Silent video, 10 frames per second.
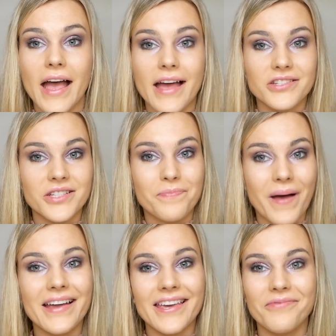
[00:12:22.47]
and just
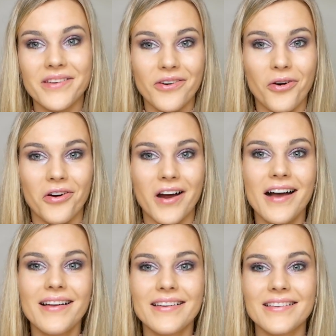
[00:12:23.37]
back in with
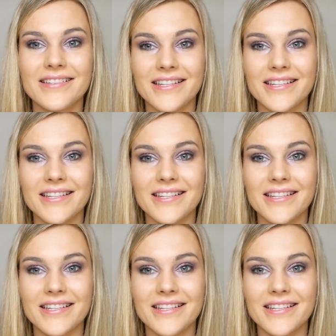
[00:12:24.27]
Aura